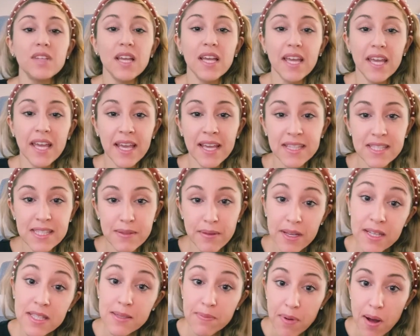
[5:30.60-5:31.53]

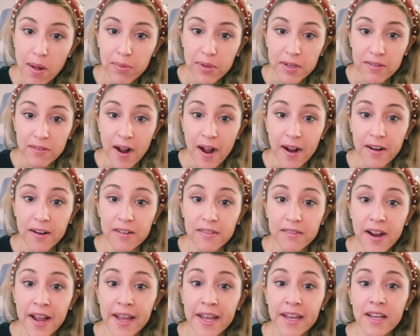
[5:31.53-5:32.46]
it's a public record,
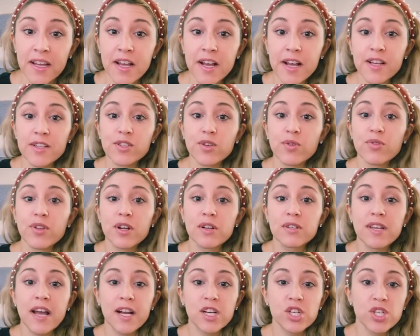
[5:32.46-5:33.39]
right? So
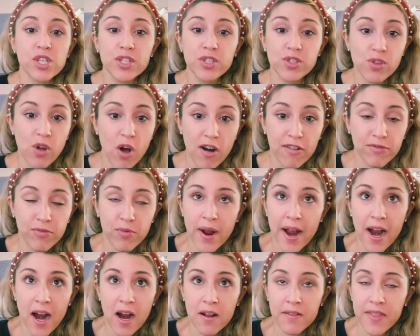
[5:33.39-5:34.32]
there's actually
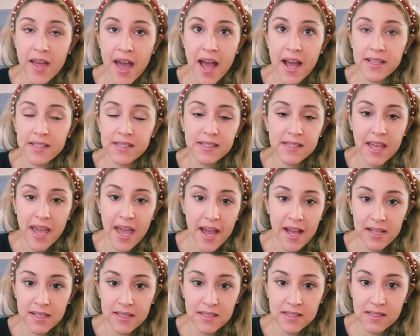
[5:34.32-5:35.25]
software that
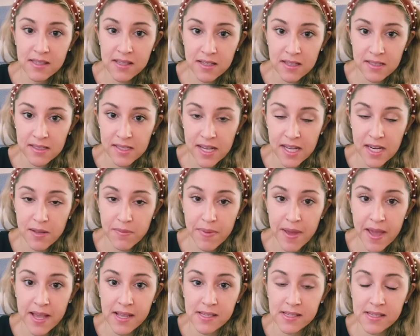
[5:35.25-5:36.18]
scans the
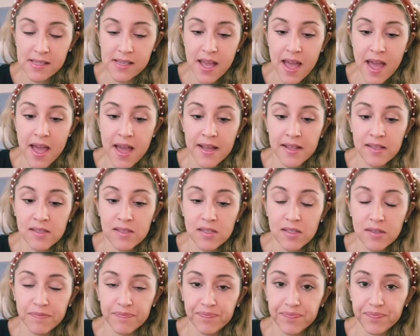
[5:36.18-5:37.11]
database
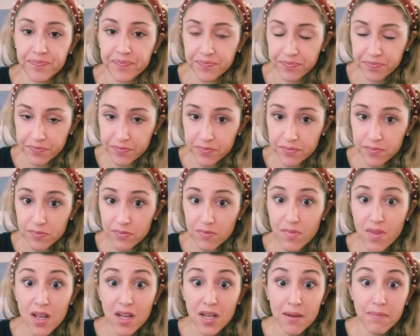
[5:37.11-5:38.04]
and
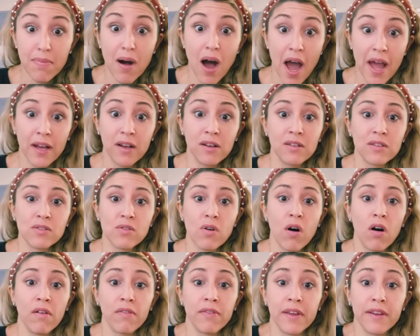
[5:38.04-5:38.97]
compiles
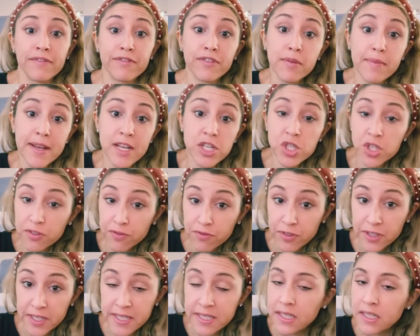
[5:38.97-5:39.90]
all the information
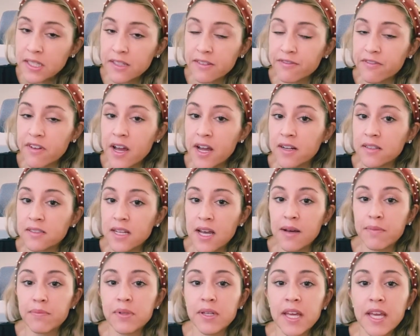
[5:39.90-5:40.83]
of recently filed
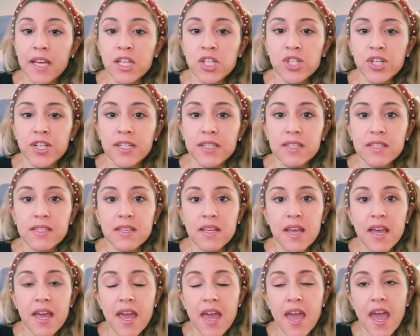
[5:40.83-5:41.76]
applications.
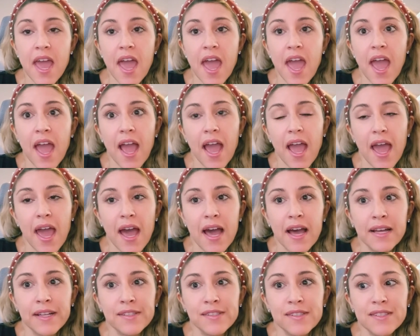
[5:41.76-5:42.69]

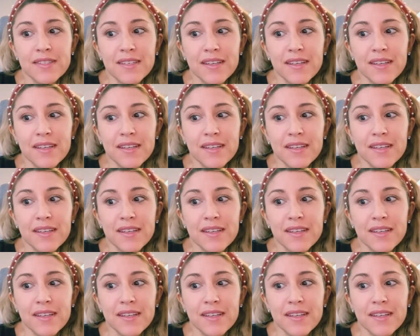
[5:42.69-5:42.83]
And